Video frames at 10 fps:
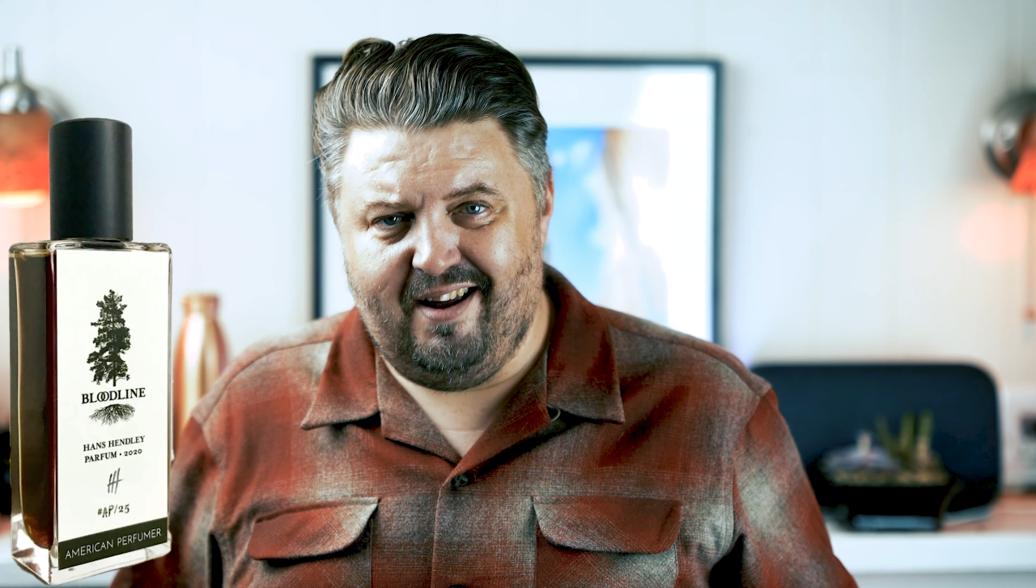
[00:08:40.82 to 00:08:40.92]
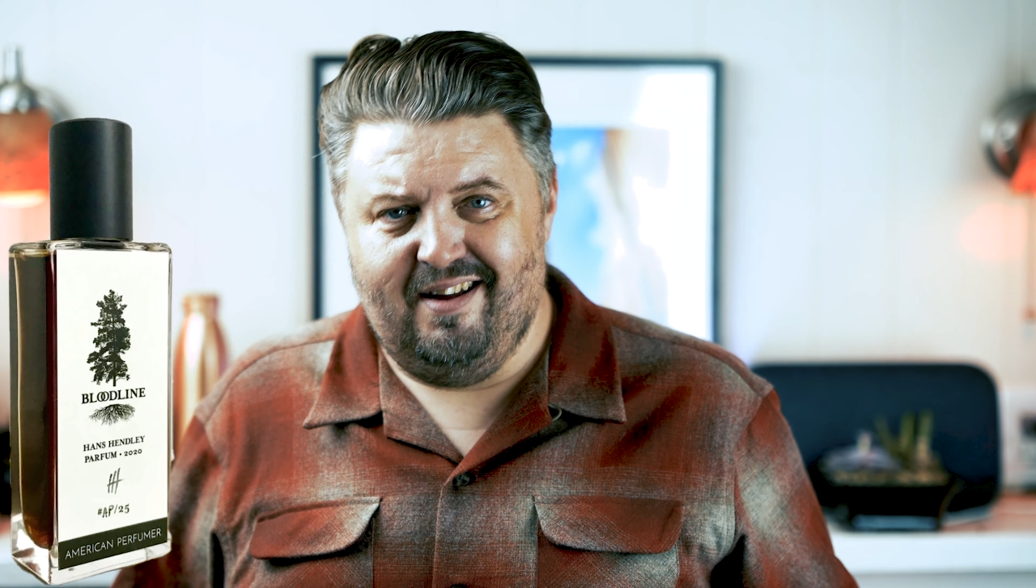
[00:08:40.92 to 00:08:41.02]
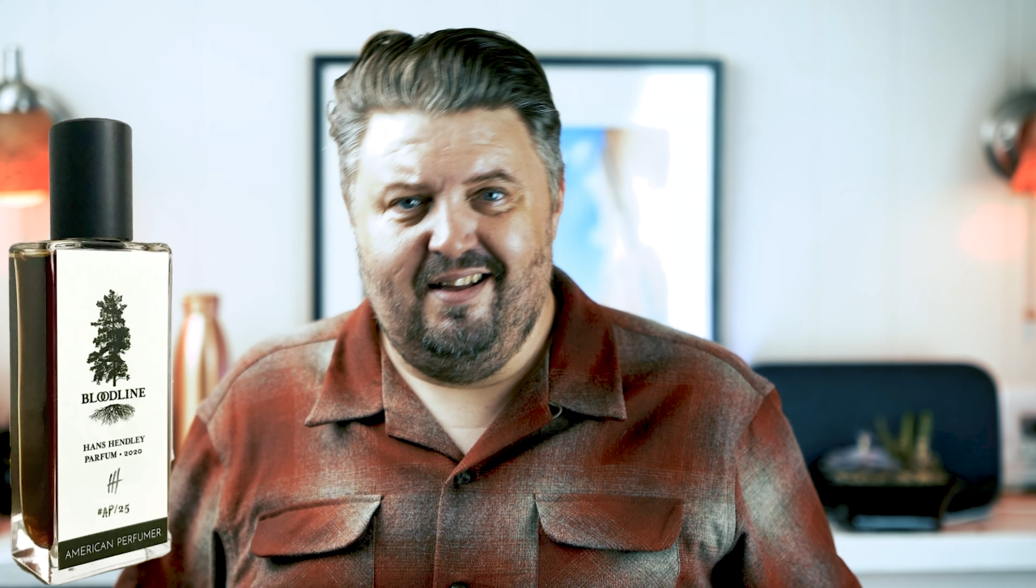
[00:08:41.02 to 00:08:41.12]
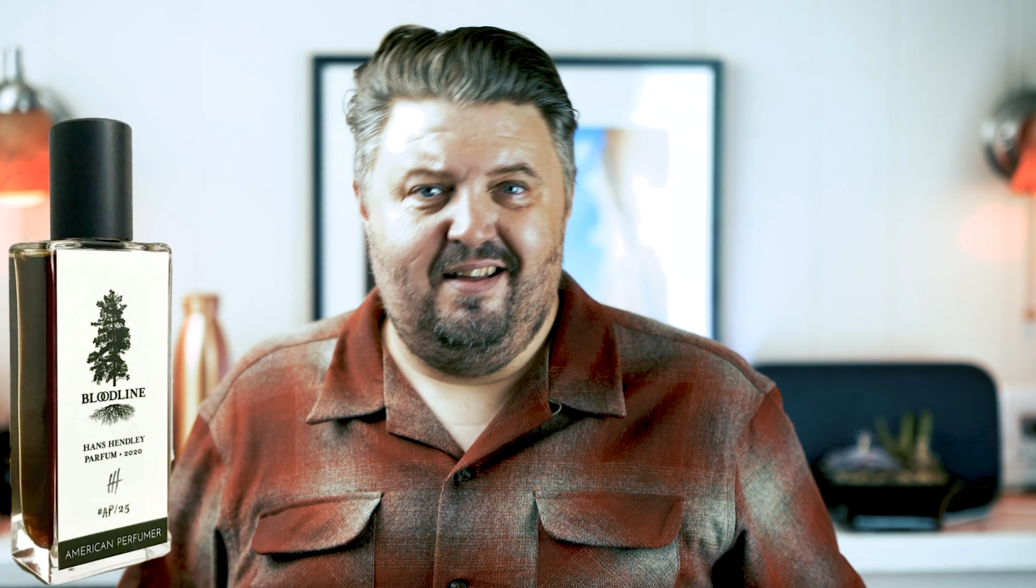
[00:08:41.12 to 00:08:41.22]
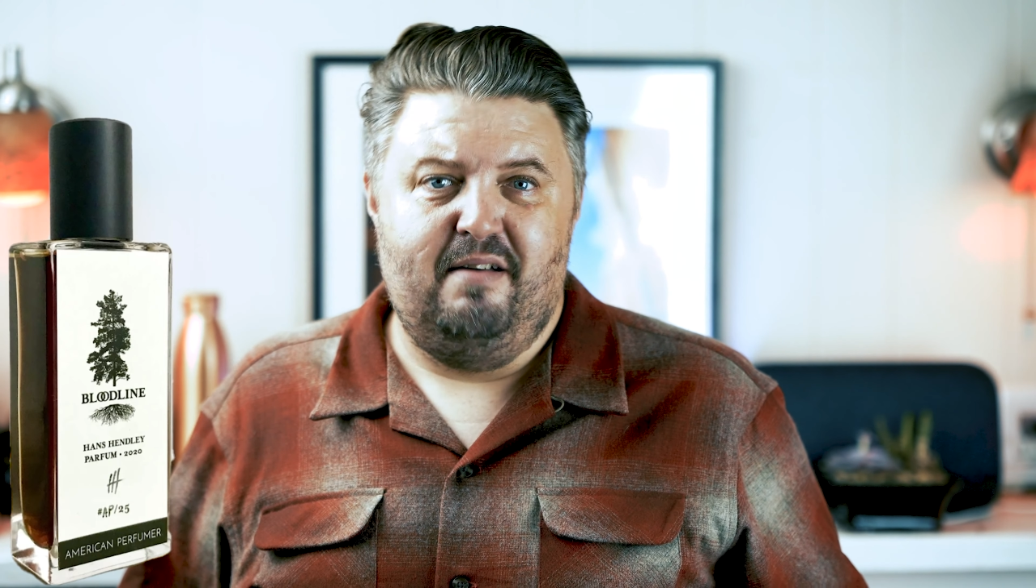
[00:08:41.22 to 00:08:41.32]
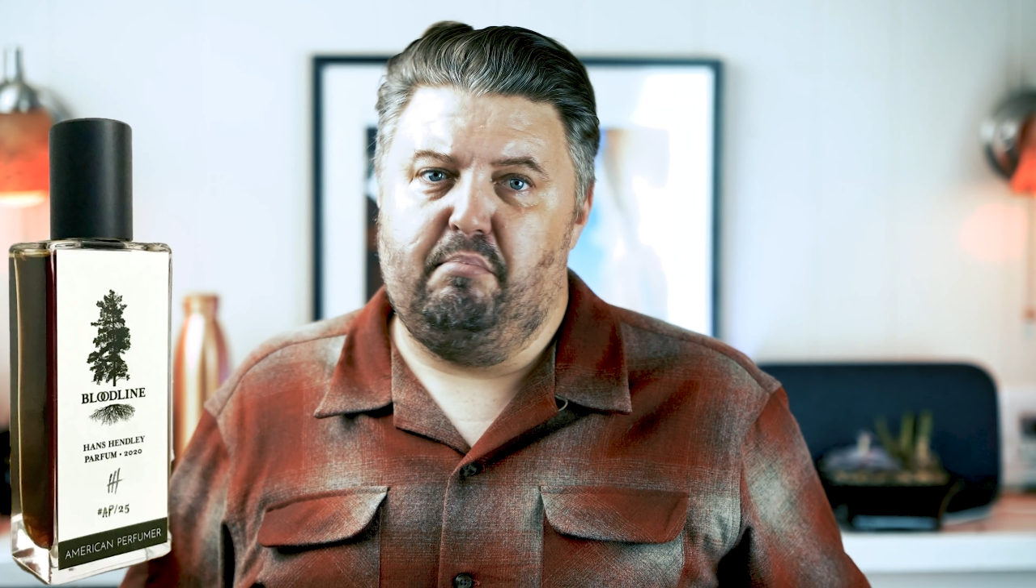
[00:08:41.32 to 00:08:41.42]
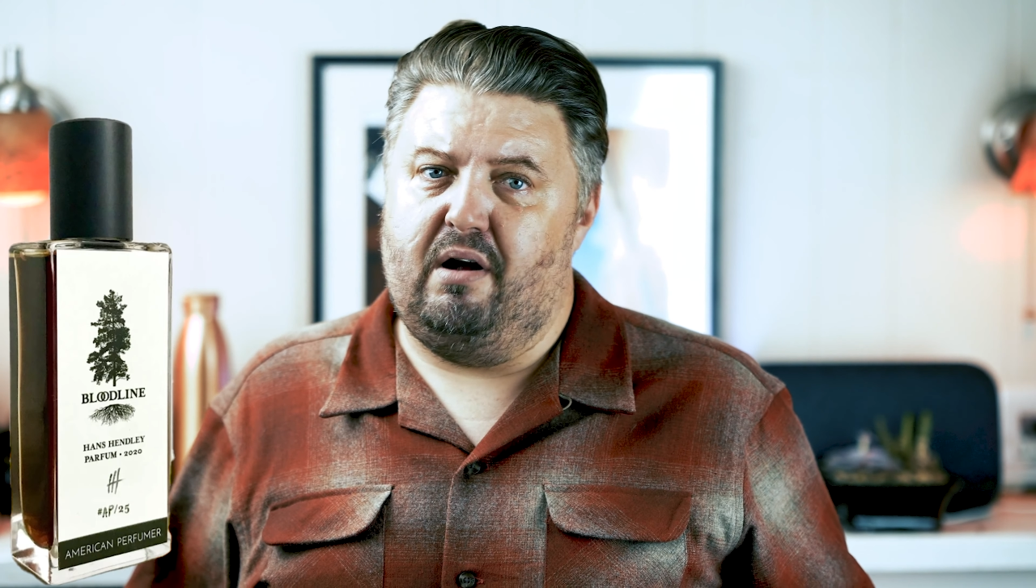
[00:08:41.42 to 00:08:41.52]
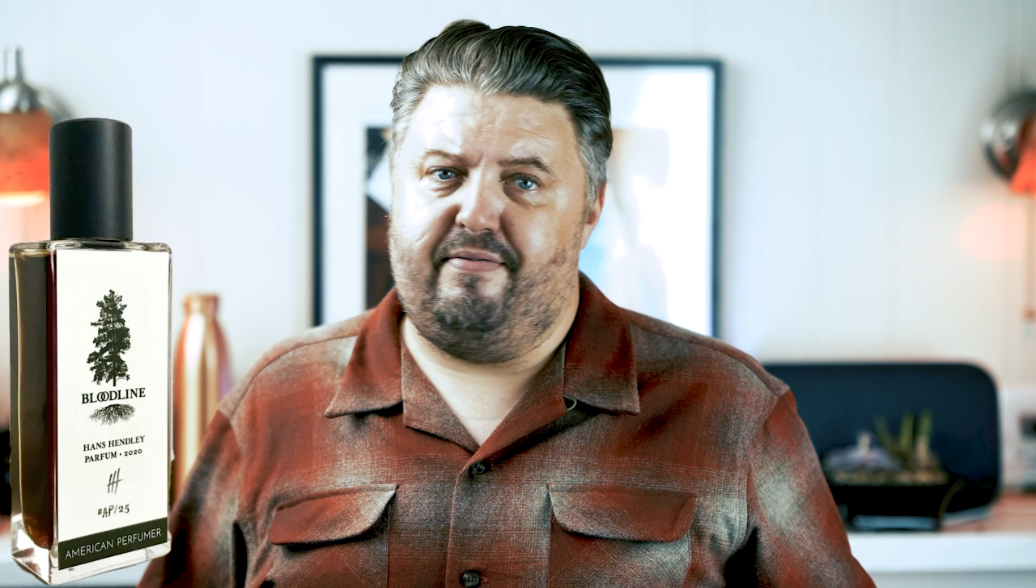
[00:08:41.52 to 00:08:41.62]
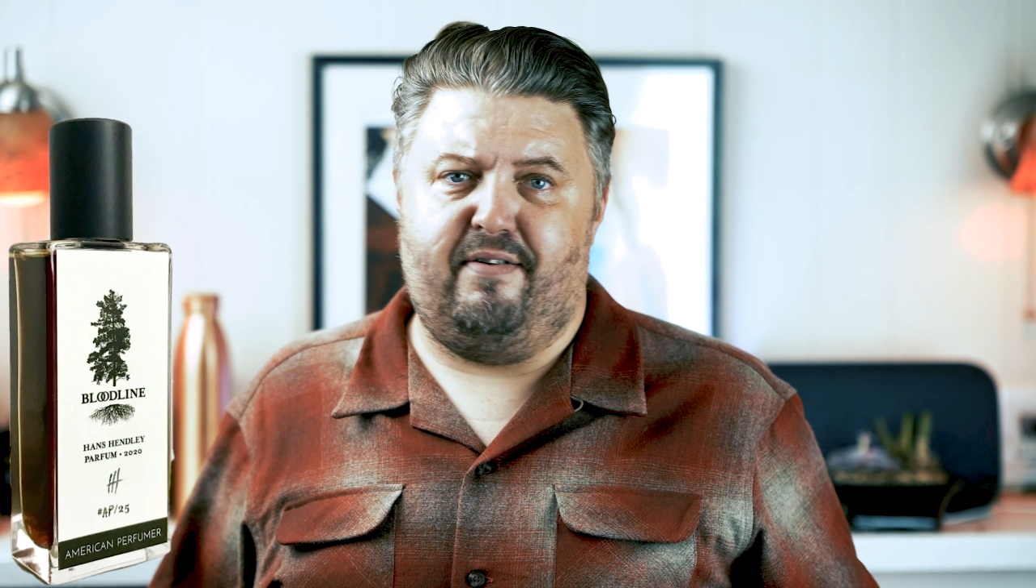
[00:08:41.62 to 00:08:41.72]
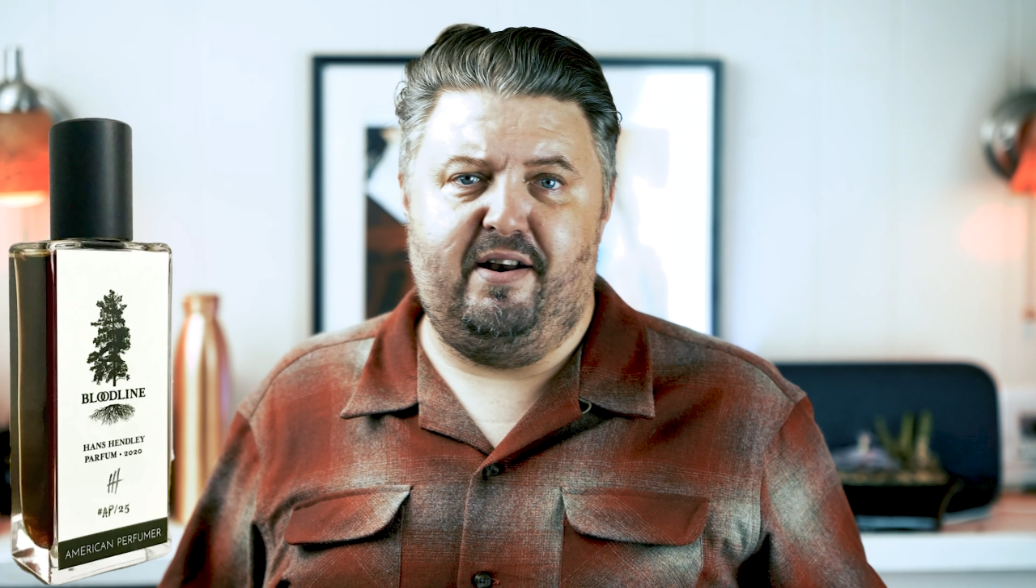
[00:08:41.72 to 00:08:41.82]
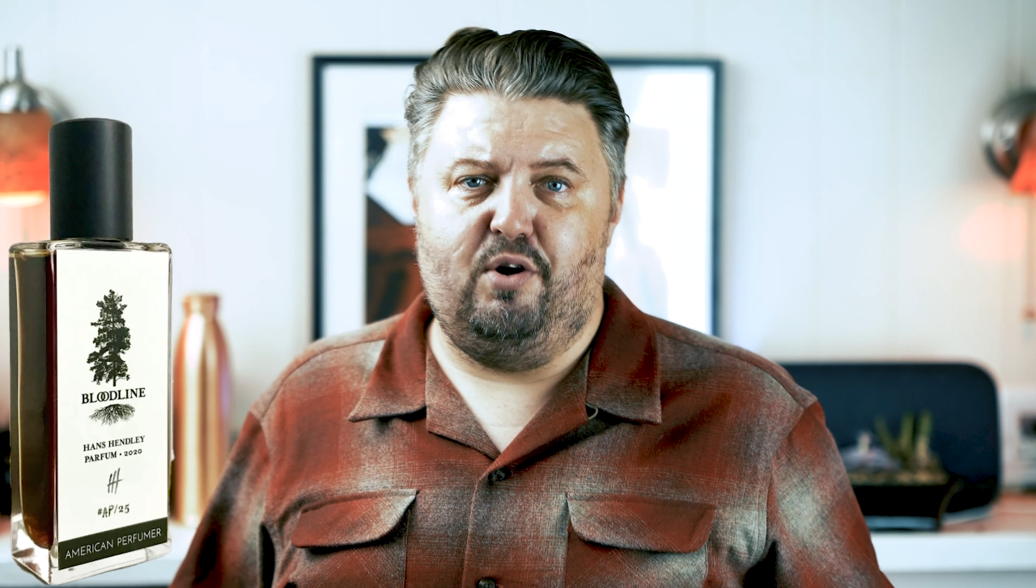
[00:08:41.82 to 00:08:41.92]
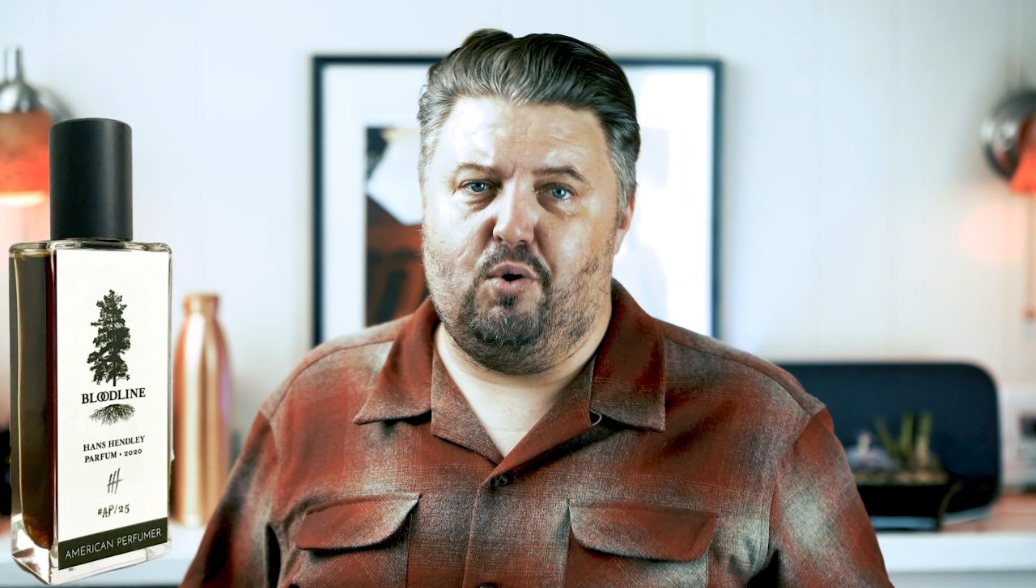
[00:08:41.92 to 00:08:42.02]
UK, my friend